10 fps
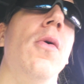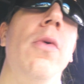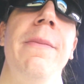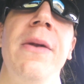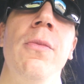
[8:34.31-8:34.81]

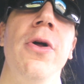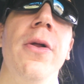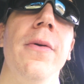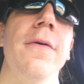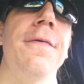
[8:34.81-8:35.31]
women
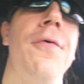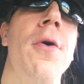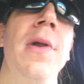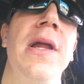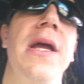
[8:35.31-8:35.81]
will
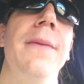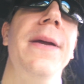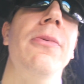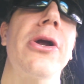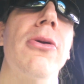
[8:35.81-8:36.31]
formally
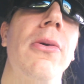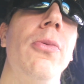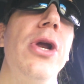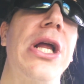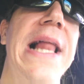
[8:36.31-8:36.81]
be
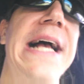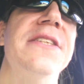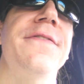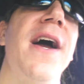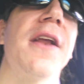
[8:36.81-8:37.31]

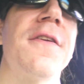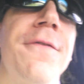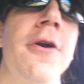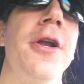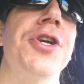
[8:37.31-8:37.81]
reclassified as
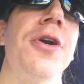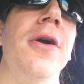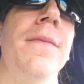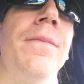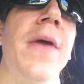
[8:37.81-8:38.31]

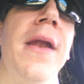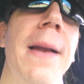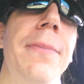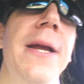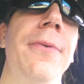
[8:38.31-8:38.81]
furniture and
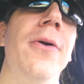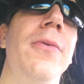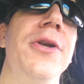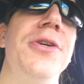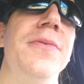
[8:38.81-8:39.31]
not people,
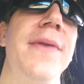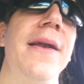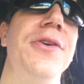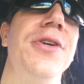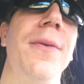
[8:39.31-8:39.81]
which
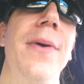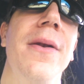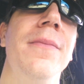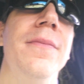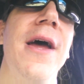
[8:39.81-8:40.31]
that should have been
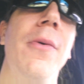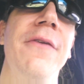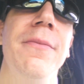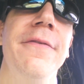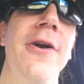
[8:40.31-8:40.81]
that way
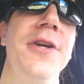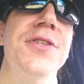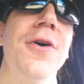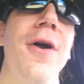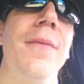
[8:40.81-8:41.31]
from the very
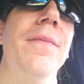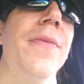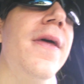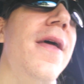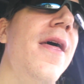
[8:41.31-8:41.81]
start.
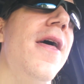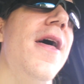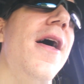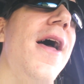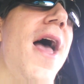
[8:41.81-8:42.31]

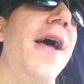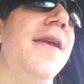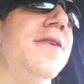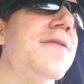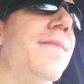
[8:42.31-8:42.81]
And